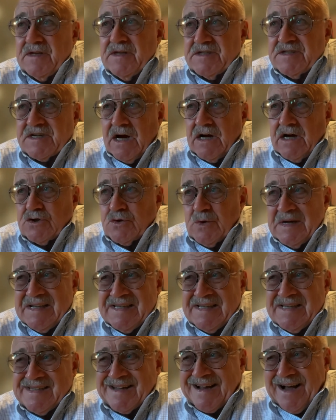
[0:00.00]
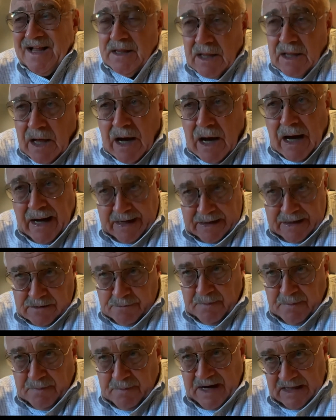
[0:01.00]
in this country declined
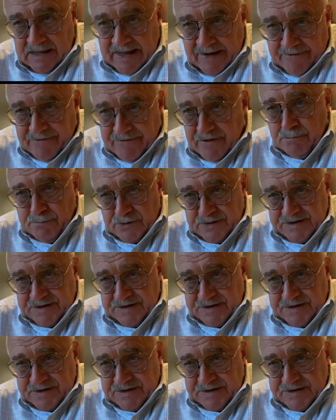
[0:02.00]
by 11%.